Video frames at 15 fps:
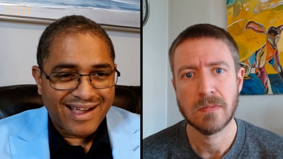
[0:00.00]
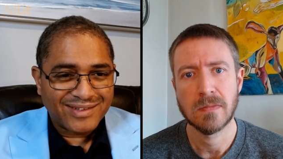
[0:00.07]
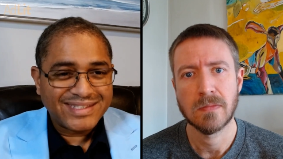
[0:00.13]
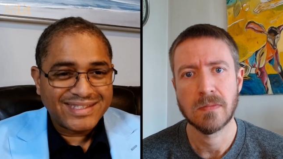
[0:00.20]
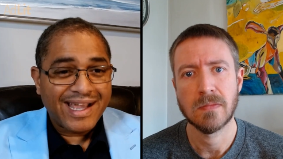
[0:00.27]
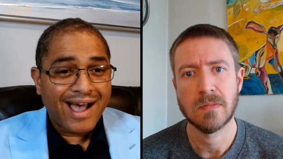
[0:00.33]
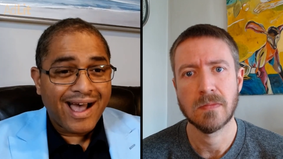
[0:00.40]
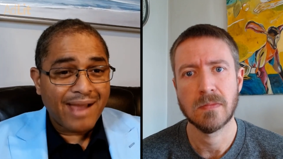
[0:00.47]
Speaker 1: I'll
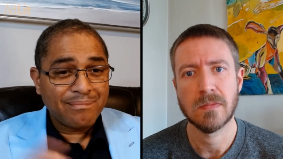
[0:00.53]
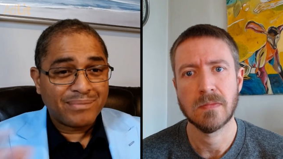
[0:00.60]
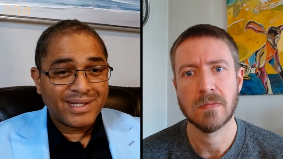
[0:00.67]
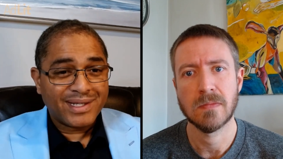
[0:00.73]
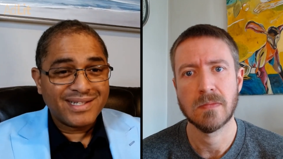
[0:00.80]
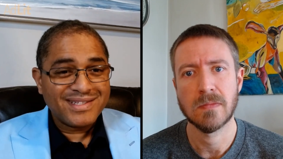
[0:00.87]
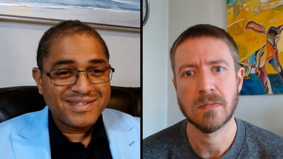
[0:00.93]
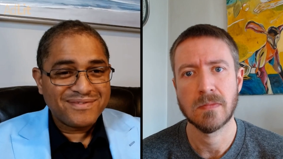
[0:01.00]
say hot
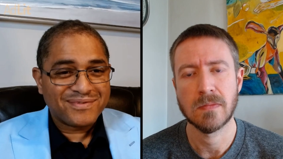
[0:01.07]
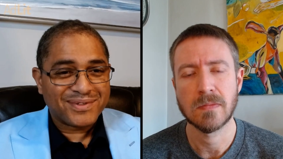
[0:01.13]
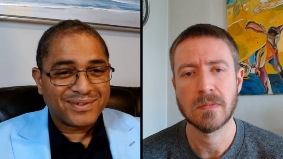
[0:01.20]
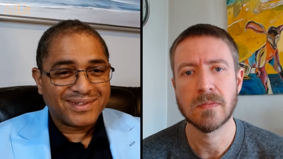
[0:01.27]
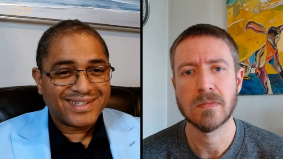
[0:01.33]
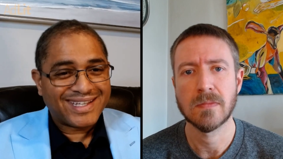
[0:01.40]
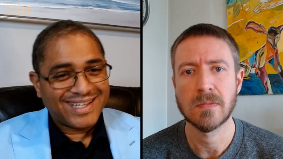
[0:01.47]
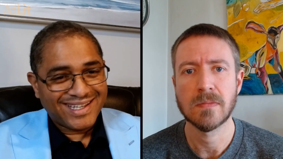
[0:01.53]
buttons for
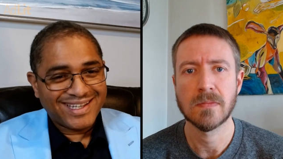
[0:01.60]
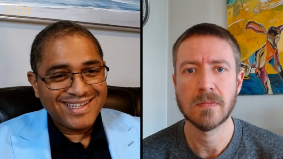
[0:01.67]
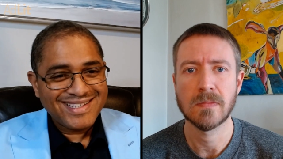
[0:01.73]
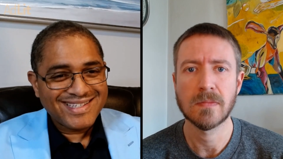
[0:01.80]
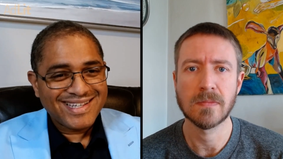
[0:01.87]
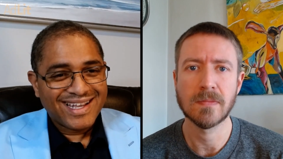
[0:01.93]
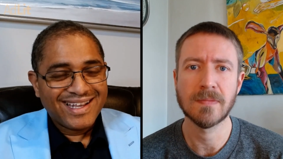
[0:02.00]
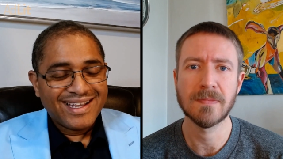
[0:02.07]
the kids,
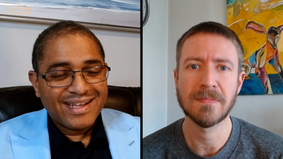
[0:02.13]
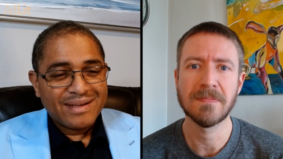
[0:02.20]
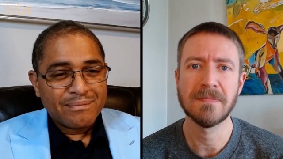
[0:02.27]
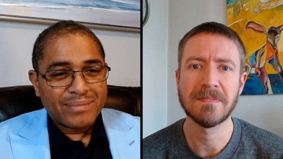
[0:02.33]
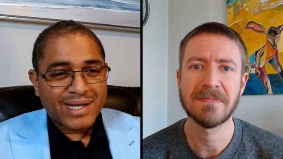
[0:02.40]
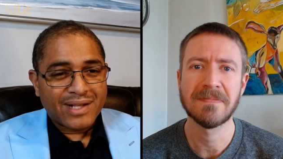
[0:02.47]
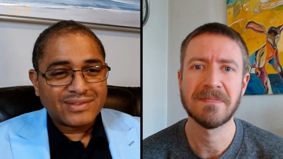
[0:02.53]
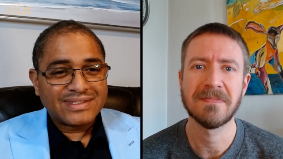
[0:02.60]
mm-hmm.
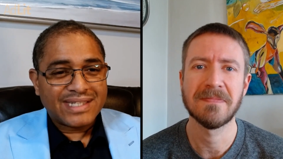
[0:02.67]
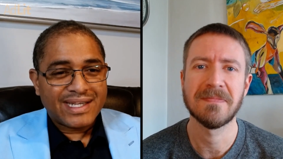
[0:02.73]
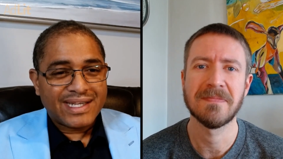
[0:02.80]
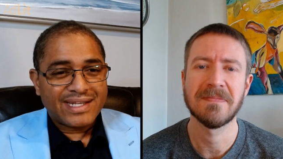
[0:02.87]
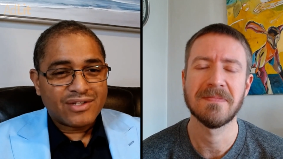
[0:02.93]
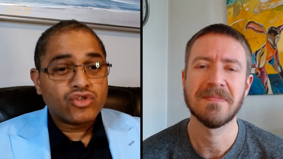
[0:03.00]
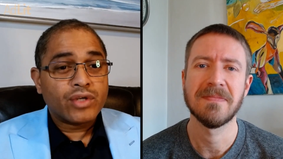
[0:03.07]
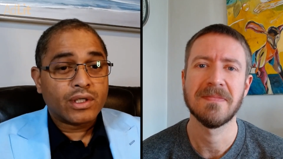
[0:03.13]
but I'll say
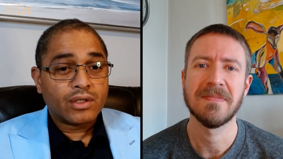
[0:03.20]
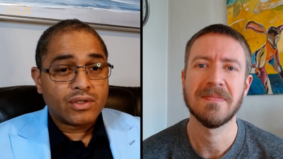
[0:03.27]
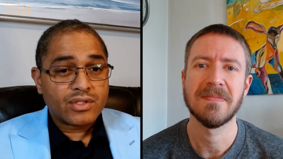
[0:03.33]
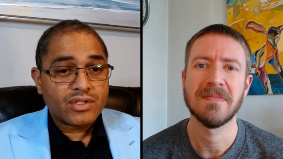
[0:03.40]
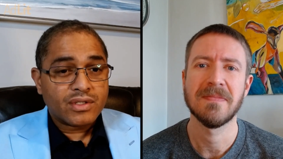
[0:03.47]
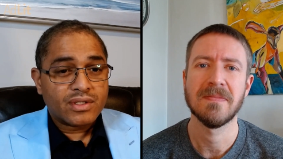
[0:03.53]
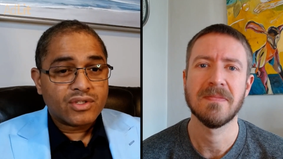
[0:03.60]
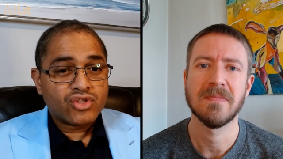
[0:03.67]

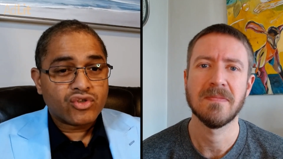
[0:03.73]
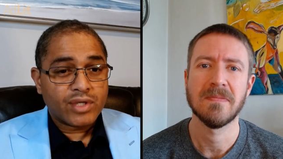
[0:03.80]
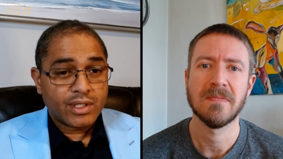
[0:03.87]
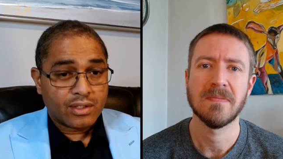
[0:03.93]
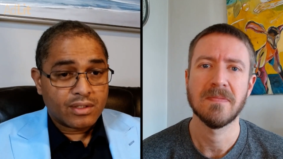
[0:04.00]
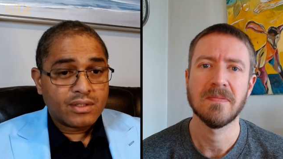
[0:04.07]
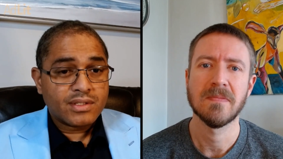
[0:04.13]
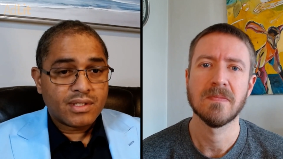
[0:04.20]
triggers,
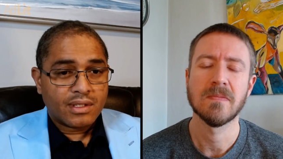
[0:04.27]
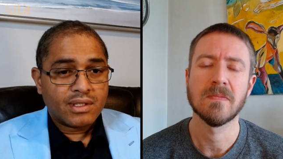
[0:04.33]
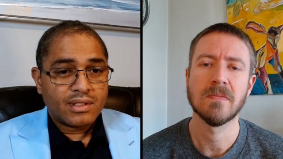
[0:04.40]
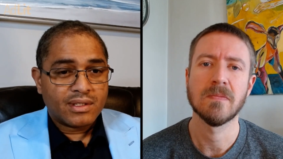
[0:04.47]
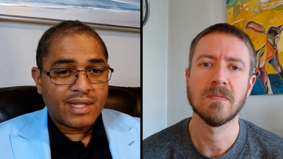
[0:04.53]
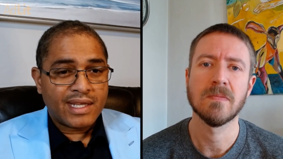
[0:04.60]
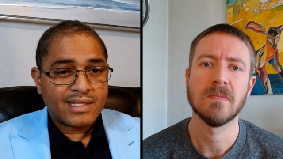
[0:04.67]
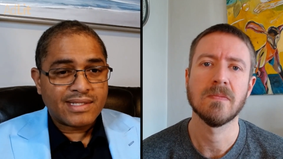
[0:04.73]
triggers, mm.
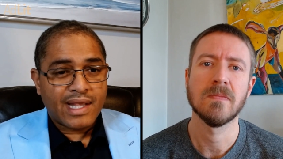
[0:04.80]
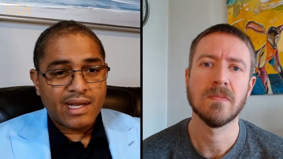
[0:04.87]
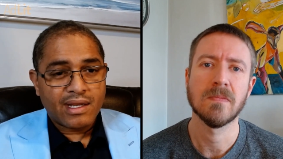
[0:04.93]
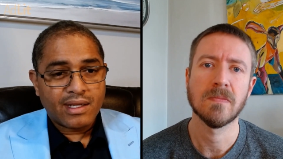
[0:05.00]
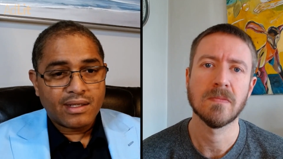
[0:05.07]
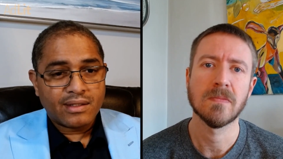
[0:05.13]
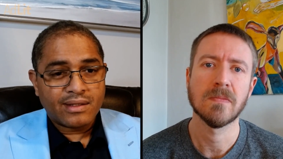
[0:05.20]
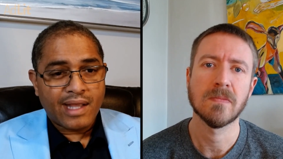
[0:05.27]
things that
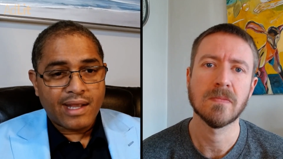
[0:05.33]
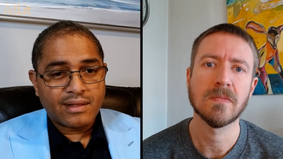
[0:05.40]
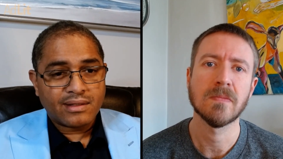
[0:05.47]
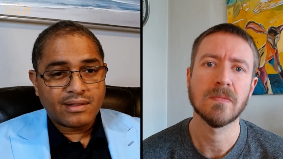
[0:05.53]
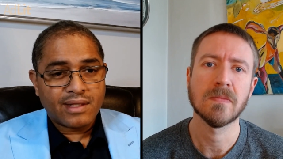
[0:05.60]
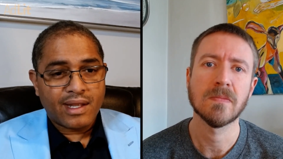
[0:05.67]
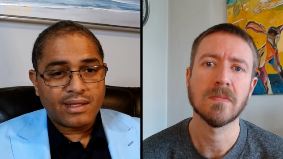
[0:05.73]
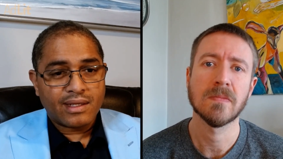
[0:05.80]
it, that
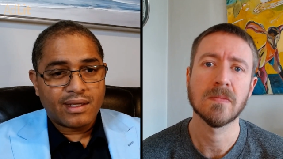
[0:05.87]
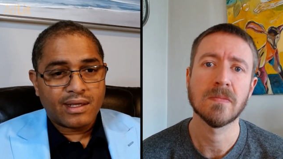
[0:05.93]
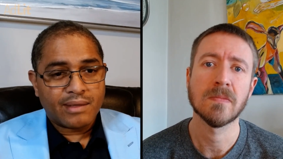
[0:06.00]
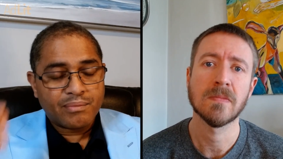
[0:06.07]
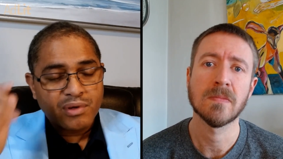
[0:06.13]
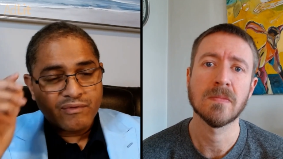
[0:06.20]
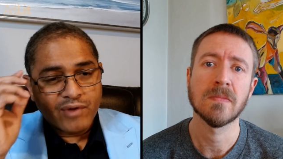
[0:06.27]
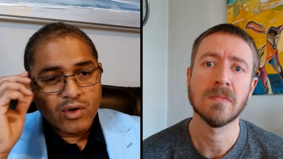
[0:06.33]
that uh,
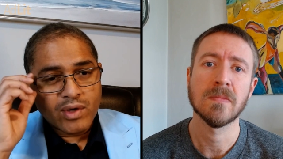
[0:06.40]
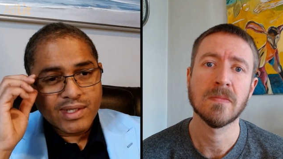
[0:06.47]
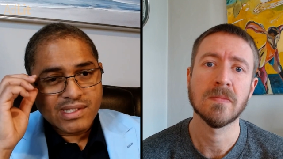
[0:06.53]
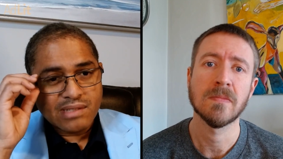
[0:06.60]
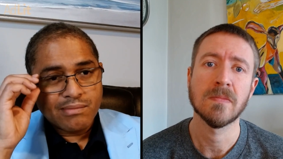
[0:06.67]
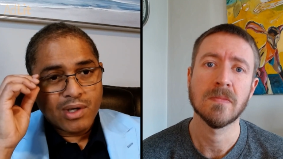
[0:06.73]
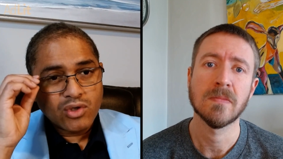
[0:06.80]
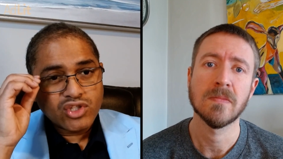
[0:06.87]
provoke us
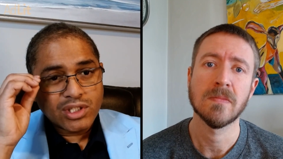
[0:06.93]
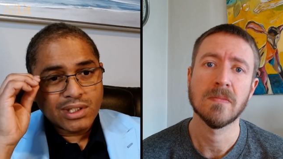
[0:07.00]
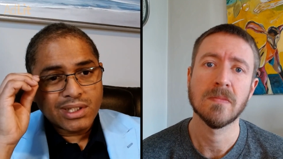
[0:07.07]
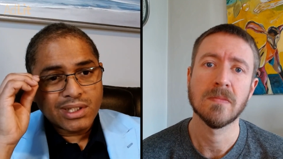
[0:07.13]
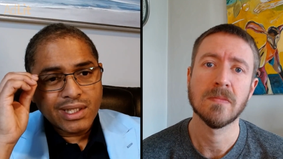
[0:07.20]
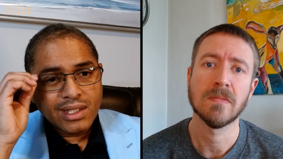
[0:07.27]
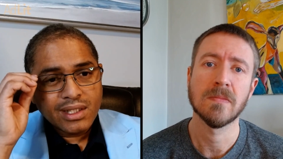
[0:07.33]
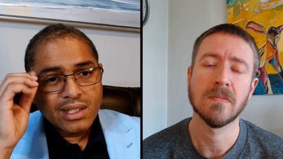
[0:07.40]

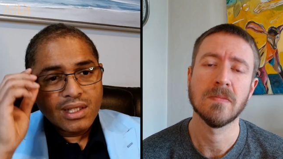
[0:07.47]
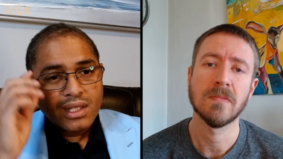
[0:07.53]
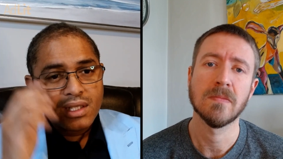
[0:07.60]
emotionally. Mm.